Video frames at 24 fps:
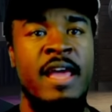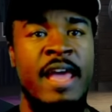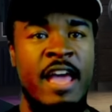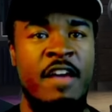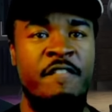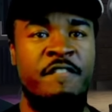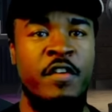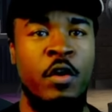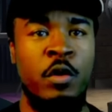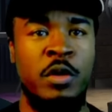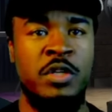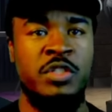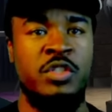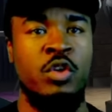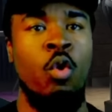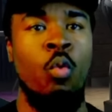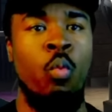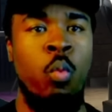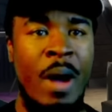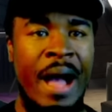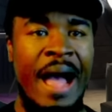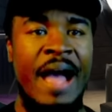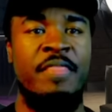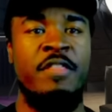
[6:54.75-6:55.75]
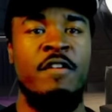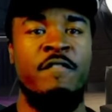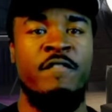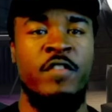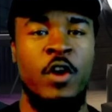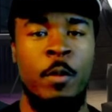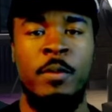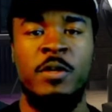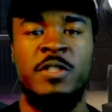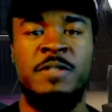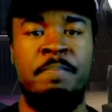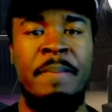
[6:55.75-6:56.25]
and focus on why the
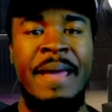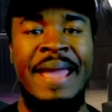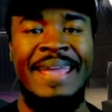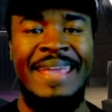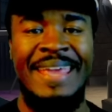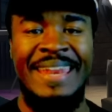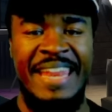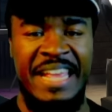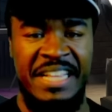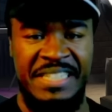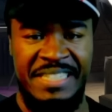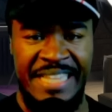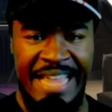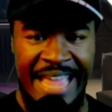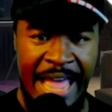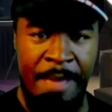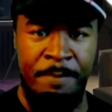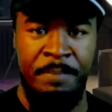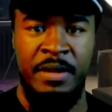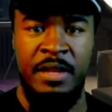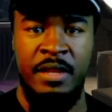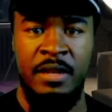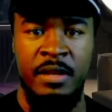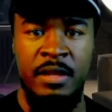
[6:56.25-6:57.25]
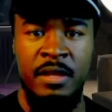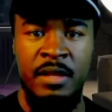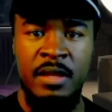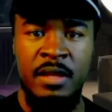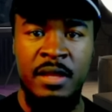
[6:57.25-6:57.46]
verbal spanking is happening.